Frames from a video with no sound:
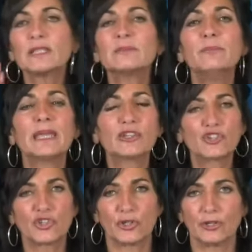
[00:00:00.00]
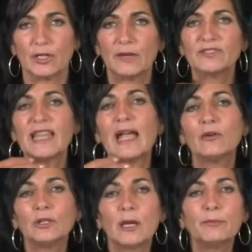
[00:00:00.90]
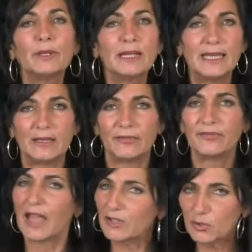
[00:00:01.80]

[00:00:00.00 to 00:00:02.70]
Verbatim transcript: Cause mixture of doubt and unbelief.